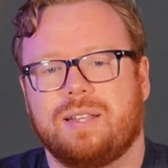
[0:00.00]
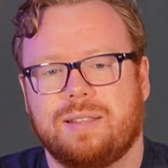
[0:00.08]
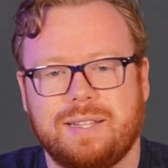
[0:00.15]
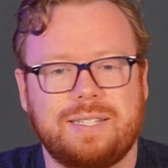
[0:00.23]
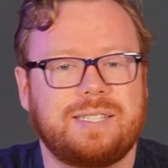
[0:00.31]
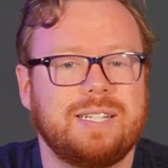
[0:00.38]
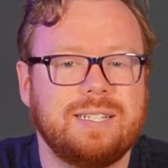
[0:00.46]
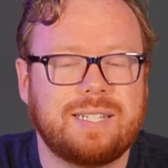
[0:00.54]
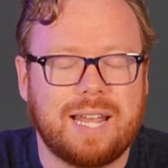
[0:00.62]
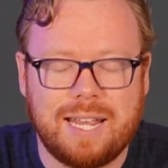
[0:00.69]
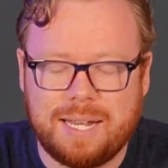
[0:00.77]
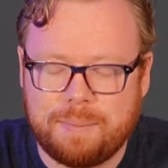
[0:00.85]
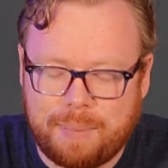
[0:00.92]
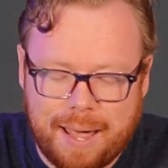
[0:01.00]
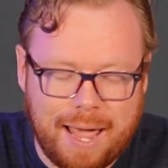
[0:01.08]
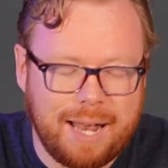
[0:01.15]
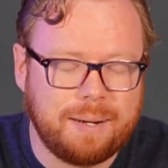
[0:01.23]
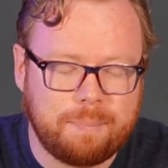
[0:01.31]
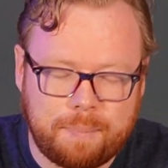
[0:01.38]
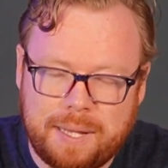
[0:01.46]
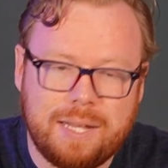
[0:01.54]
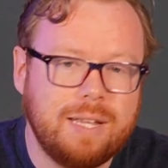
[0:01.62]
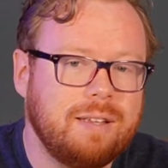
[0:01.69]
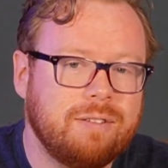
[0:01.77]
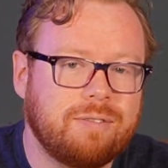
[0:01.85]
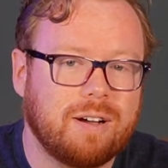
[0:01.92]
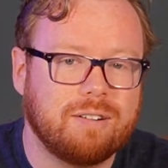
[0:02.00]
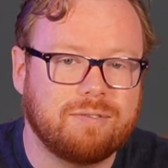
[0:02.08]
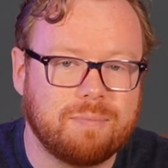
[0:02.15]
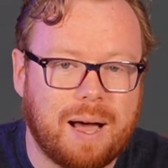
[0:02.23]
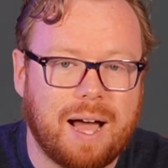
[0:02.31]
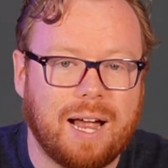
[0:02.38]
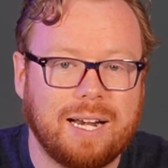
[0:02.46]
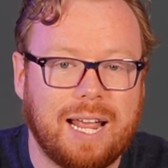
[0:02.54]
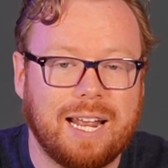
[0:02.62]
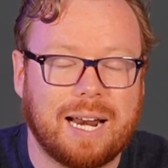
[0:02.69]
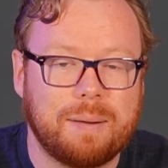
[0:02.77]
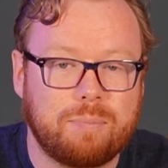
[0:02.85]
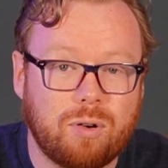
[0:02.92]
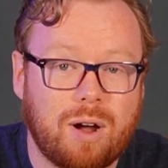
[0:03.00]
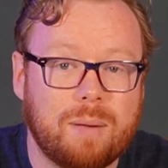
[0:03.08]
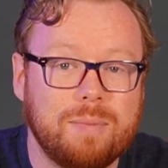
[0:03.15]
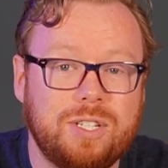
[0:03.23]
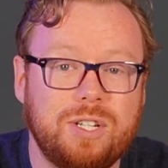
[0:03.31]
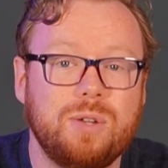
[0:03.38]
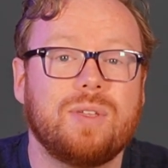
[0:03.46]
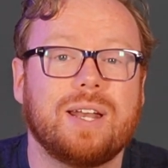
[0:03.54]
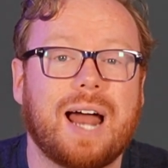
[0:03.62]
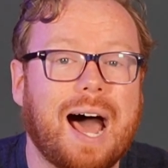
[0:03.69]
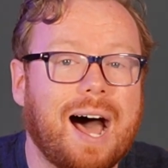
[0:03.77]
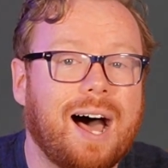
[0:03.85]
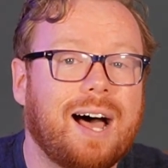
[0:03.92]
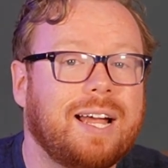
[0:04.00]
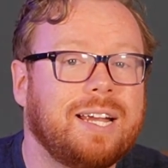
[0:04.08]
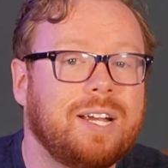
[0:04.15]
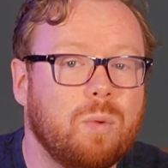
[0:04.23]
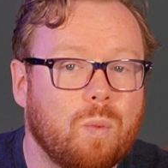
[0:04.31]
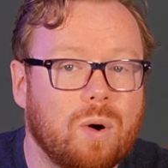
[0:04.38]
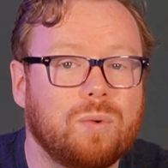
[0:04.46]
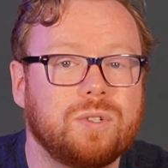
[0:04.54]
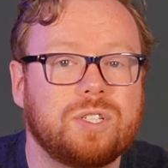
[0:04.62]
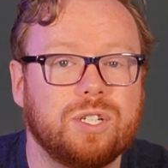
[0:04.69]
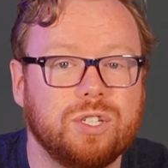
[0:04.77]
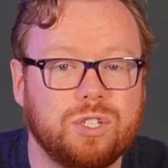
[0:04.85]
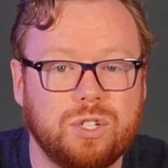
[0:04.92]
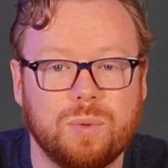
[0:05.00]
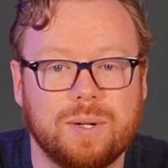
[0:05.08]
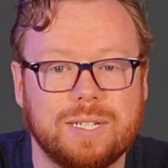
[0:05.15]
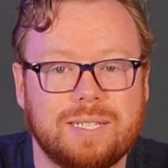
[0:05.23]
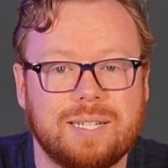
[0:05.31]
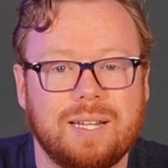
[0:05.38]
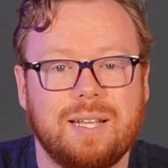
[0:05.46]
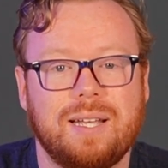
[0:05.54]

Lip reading: This is a pet peeve of mine, and I promise you that I won't do it.